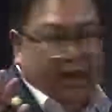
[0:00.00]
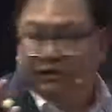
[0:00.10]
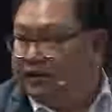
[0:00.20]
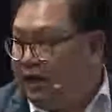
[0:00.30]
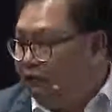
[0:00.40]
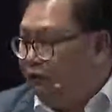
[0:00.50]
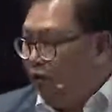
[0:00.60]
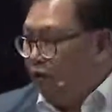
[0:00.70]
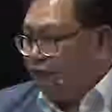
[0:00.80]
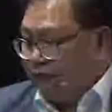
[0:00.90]
and
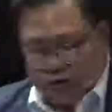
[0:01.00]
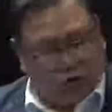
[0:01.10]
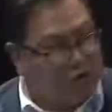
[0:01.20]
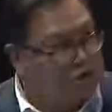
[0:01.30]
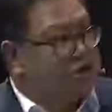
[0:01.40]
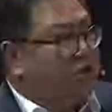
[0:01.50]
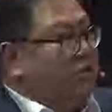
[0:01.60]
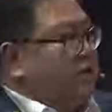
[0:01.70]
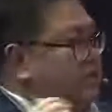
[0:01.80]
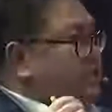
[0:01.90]
therefore,
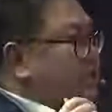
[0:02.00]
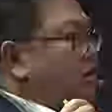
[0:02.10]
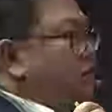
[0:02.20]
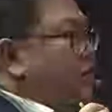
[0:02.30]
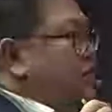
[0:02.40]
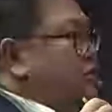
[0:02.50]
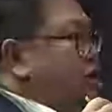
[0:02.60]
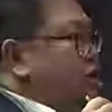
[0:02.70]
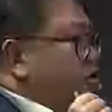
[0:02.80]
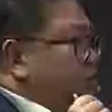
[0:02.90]
social itself is
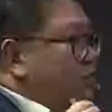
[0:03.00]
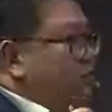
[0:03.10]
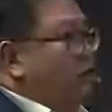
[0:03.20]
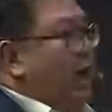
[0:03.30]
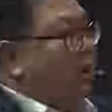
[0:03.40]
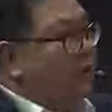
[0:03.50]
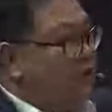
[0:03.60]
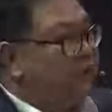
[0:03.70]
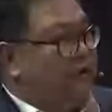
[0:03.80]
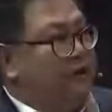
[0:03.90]
going to evolve.
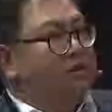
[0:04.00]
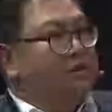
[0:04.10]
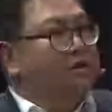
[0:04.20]
However,